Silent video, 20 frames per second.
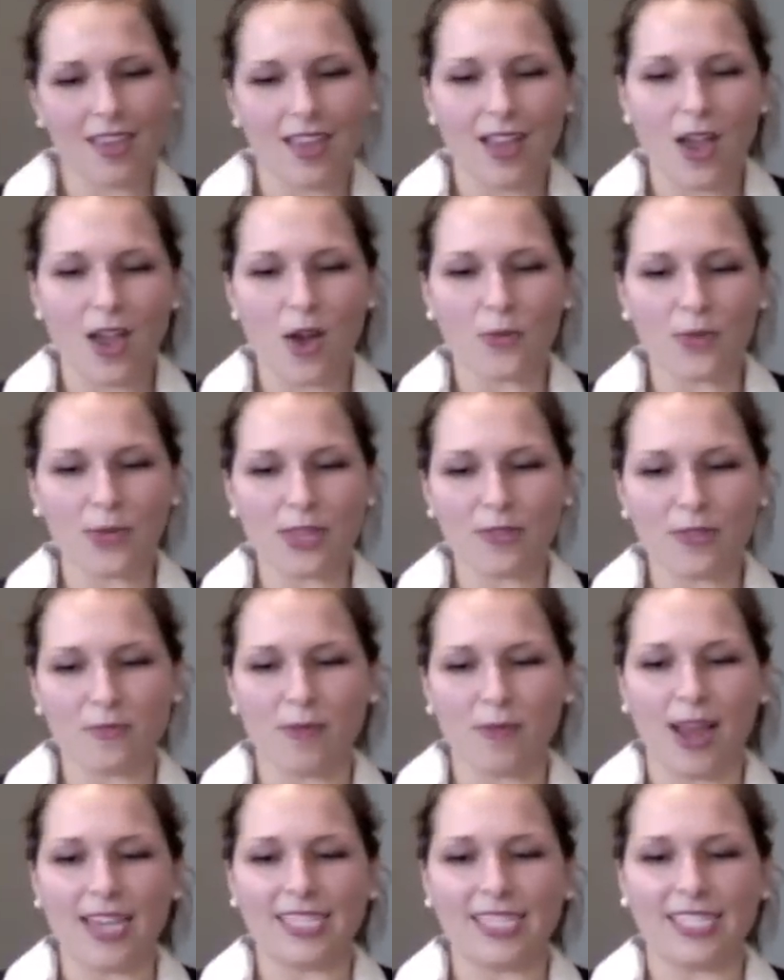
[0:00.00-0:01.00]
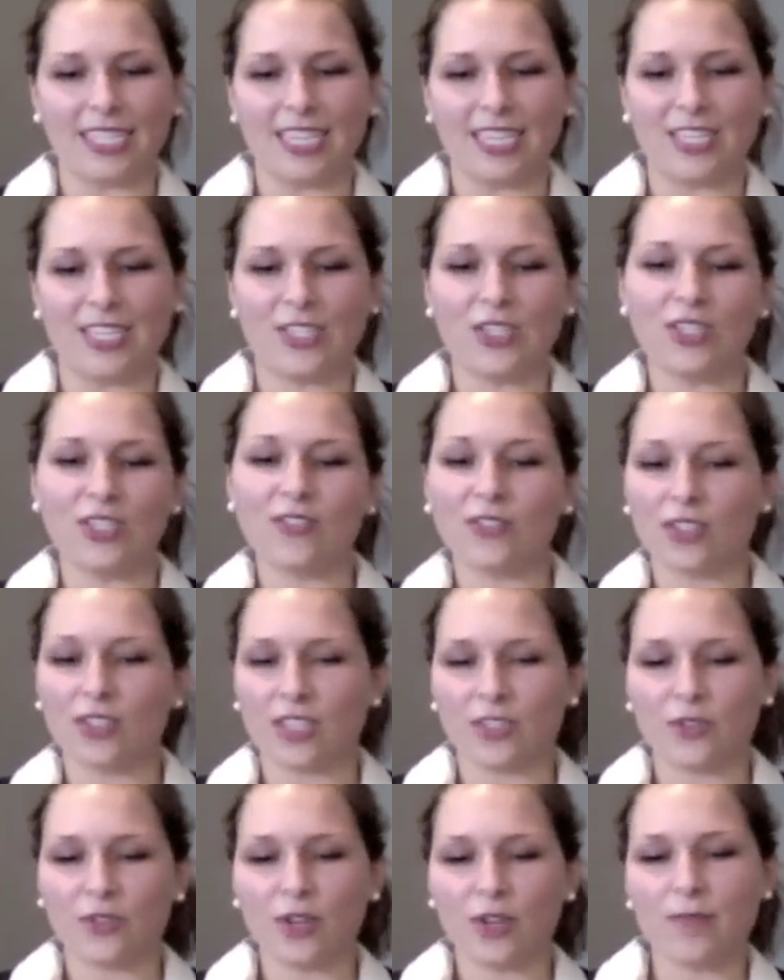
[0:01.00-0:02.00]
Erythromycin is used for
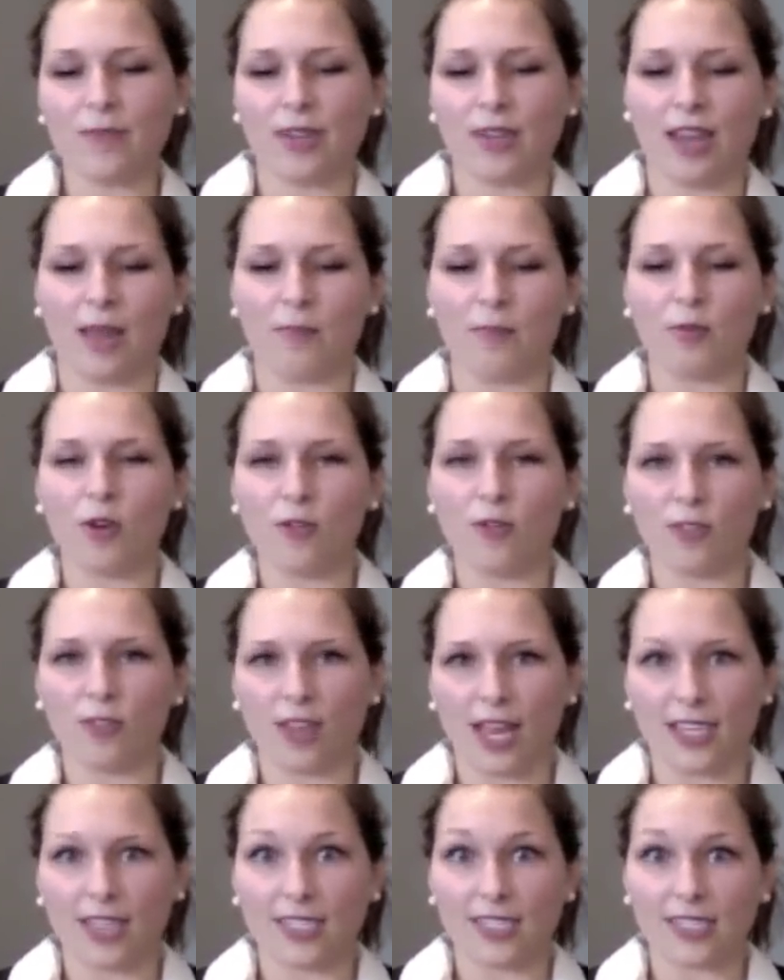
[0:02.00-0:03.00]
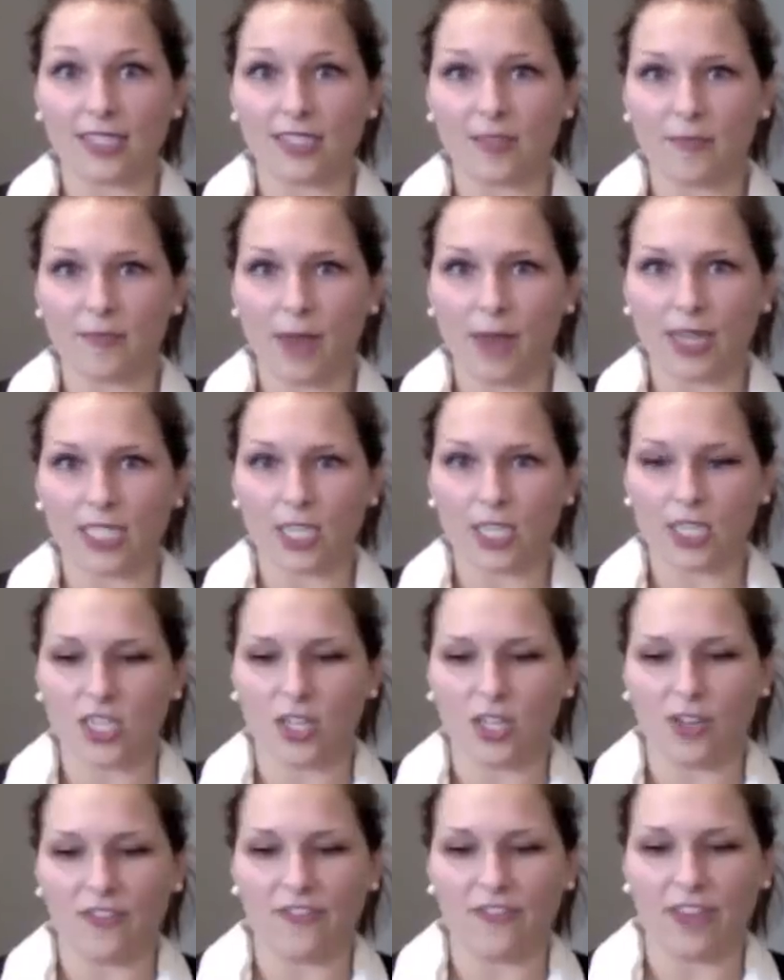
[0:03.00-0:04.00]
the treatment and prophylaxis of
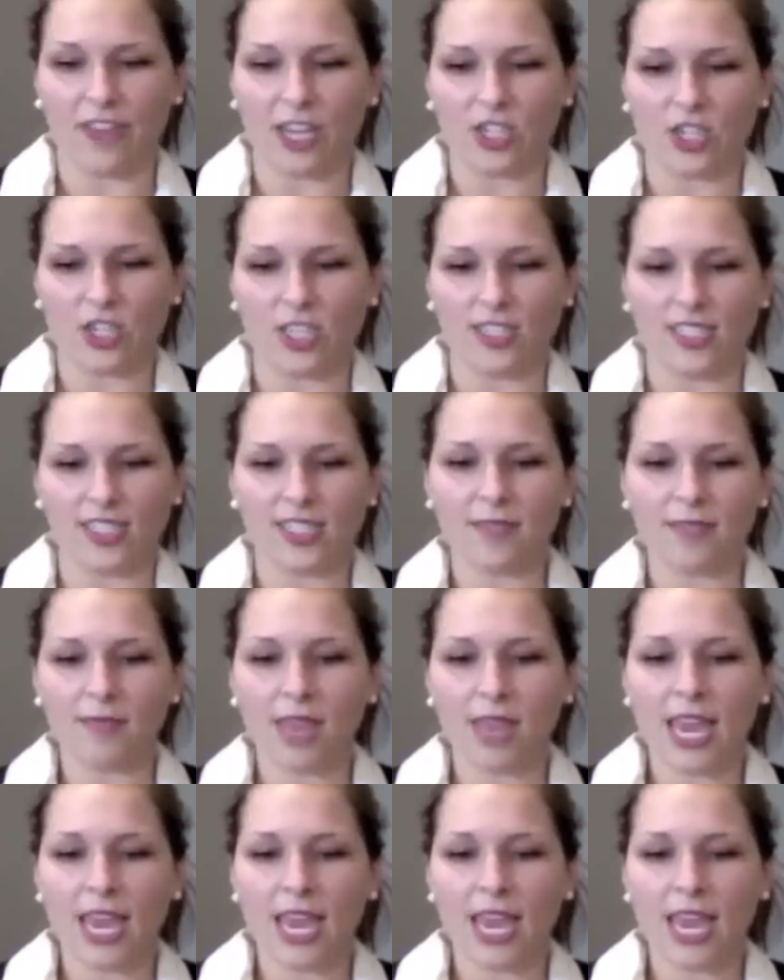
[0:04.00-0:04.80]
bacterial infections.